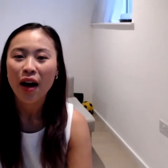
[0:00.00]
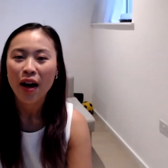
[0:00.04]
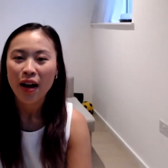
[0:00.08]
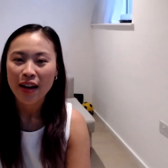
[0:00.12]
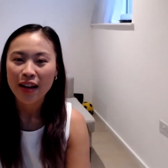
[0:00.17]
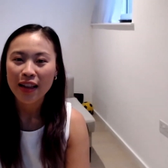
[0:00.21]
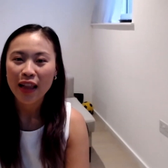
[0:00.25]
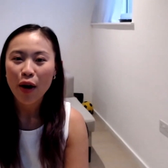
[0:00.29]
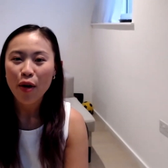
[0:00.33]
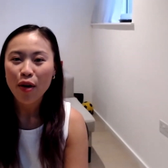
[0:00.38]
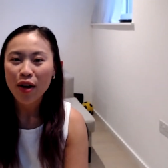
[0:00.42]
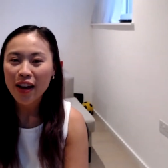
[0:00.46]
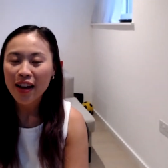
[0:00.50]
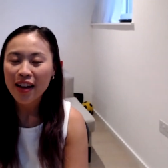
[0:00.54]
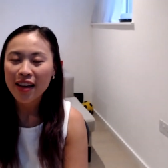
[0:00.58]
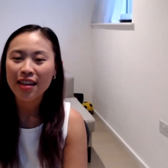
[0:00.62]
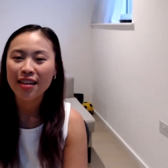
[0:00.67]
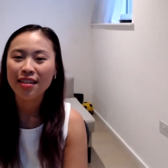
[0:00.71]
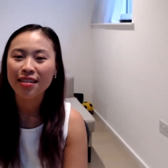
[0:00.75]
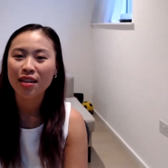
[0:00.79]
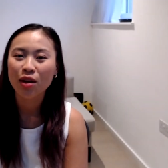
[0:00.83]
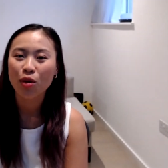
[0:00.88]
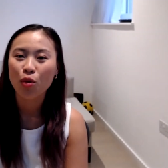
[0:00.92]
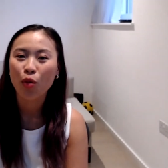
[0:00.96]
Clarity
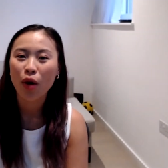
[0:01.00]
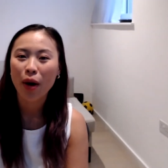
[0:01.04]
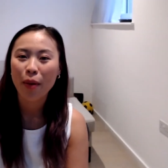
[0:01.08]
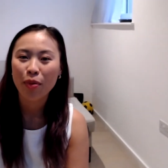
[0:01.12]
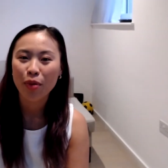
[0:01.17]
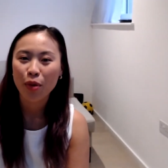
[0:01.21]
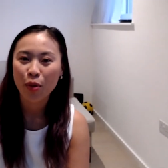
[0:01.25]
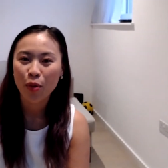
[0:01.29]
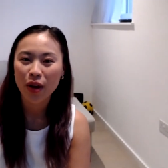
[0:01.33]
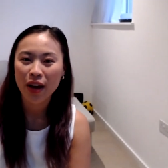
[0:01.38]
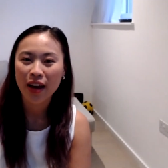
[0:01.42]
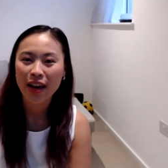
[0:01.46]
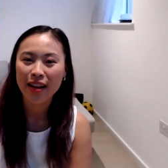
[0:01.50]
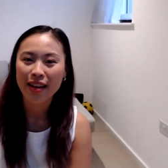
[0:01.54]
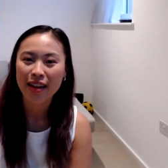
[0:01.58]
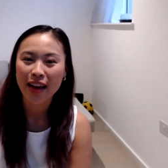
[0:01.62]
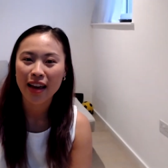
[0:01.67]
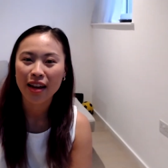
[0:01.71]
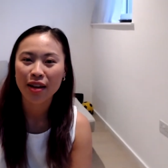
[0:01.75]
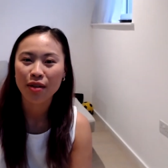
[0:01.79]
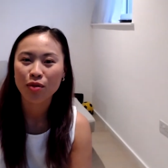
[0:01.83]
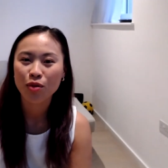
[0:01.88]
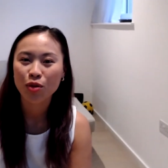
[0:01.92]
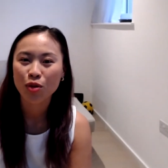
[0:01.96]
is a Web3
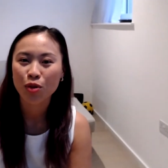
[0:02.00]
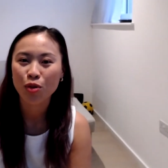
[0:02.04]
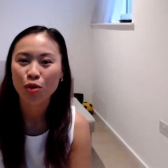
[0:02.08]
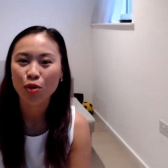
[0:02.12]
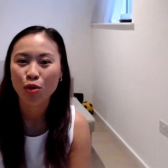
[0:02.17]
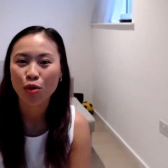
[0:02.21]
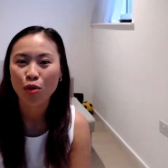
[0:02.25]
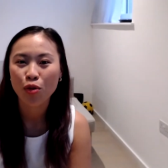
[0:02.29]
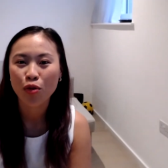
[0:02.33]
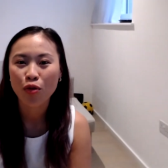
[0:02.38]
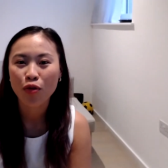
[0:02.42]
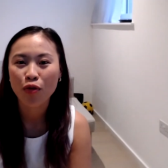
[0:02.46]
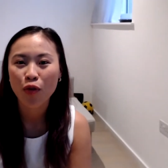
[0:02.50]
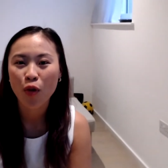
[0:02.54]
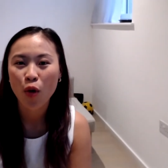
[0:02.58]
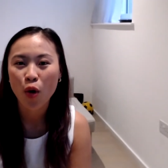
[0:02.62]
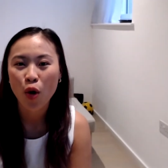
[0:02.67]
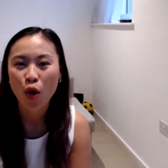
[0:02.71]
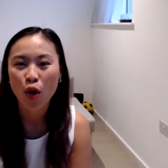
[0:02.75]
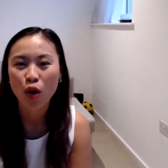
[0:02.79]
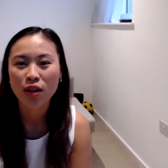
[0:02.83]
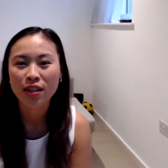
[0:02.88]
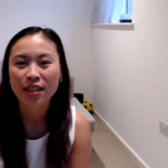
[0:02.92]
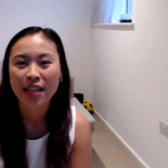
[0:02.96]
native tool
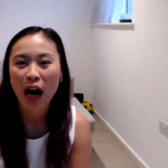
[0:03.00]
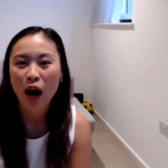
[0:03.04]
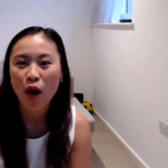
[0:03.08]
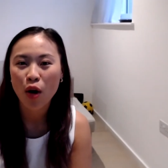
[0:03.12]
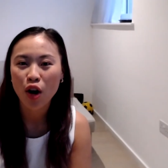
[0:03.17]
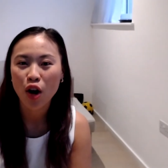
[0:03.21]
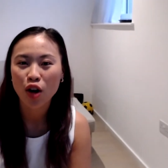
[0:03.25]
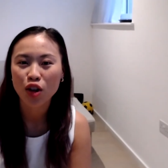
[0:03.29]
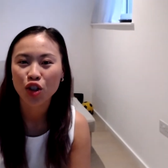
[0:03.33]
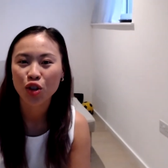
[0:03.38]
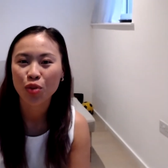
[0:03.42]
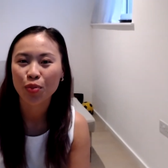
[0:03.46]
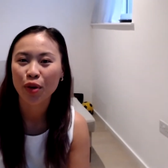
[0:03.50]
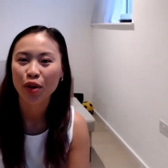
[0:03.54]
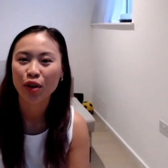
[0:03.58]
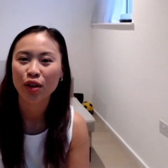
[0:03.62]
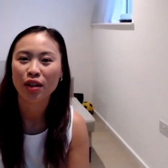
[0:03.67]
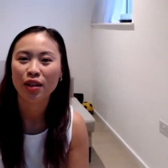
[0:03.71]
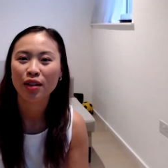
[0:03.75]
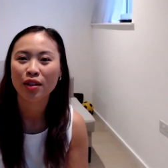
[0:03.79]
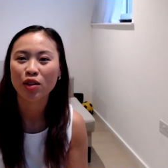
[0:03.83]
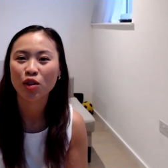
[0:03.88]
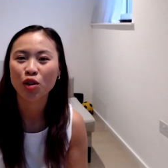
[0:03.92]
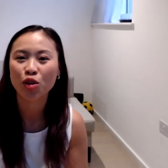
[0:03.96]
for DAO
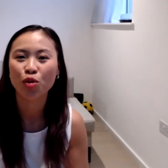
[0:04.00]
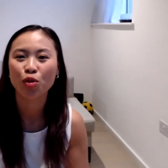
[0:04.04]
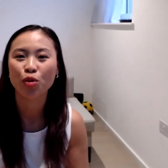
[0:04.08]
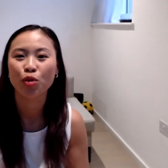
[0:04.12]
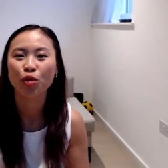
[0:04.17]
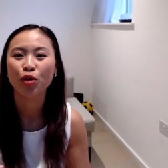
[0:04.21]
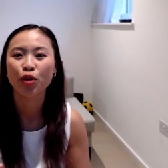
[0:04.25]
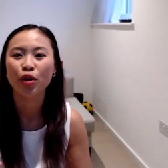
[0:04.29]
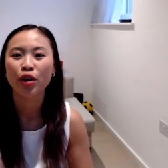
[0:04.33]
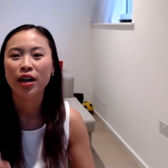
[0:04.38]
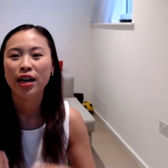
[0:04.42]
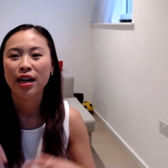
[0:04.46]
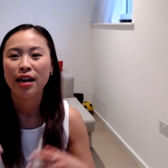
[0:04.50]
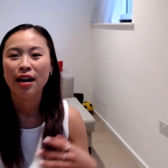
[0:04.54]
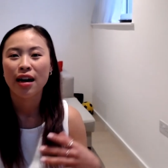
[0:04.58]
contributors to